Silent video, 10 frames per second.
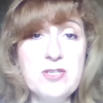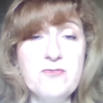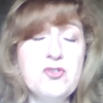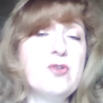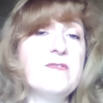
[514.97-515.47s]
of
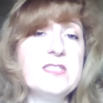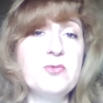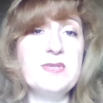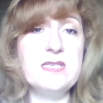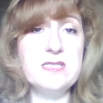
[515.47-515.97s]
Jehovah's
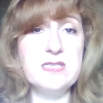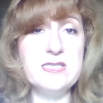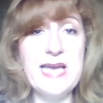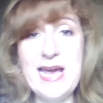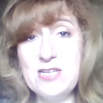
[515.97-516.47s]
Witnesses
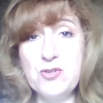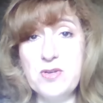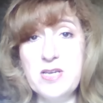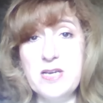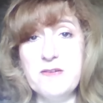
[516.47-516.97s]
had to
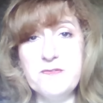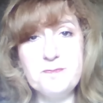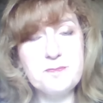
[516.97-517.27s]
give